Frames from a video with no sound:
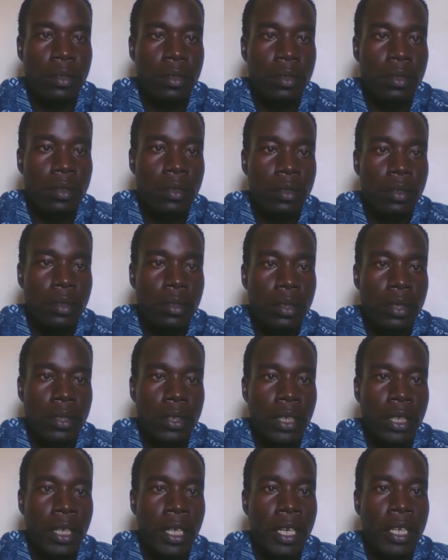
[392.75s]
And then
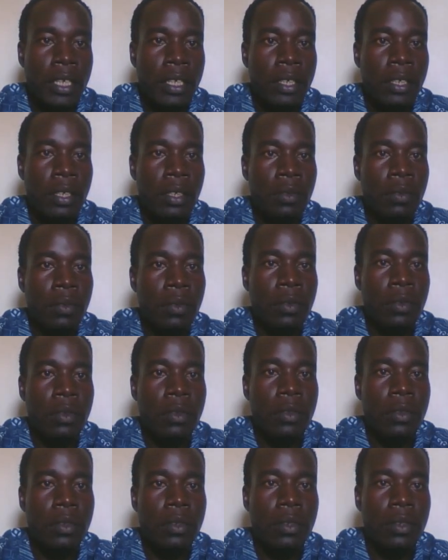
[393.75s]
another one is
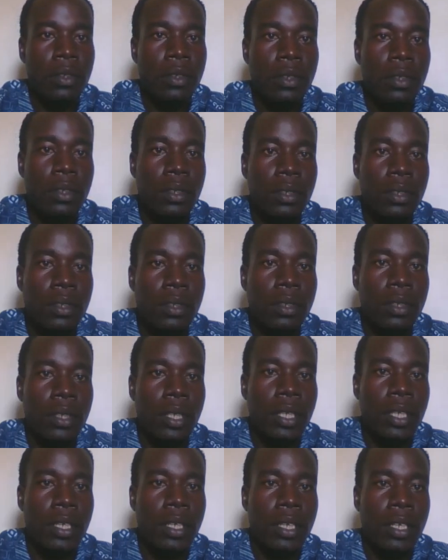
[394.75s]
a bar chart,
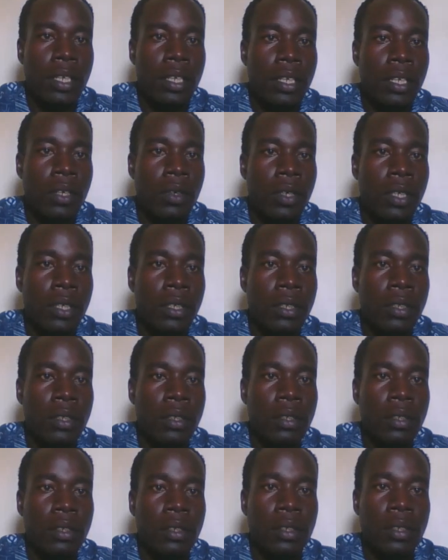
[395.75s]
and
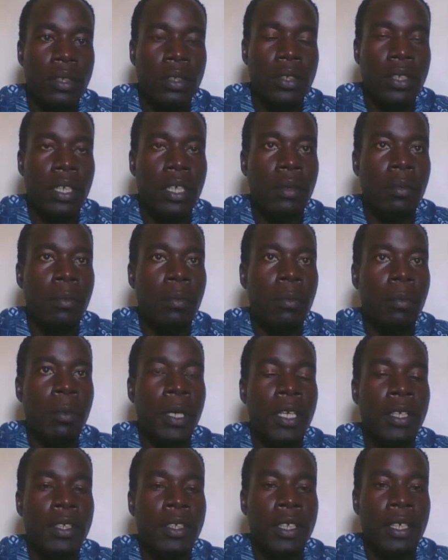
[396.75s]
many others.
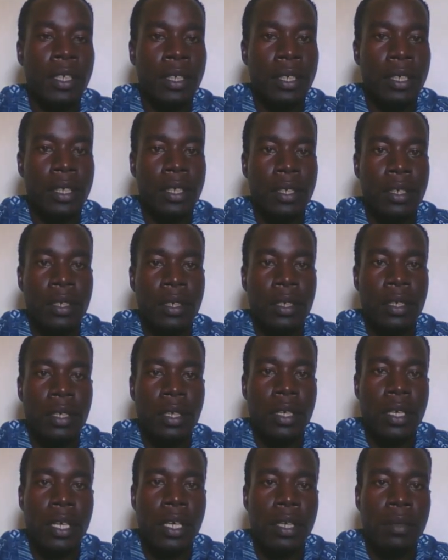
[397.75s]
Let me solve for you
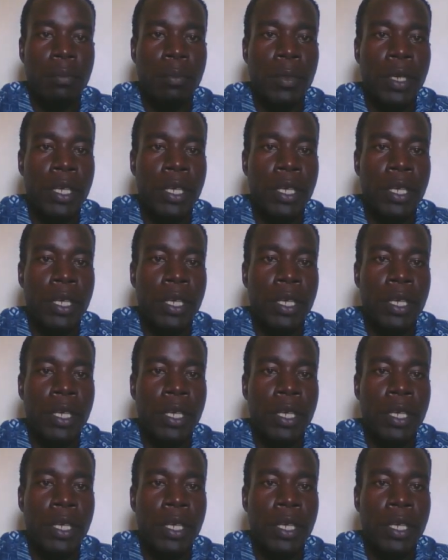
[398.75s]
here.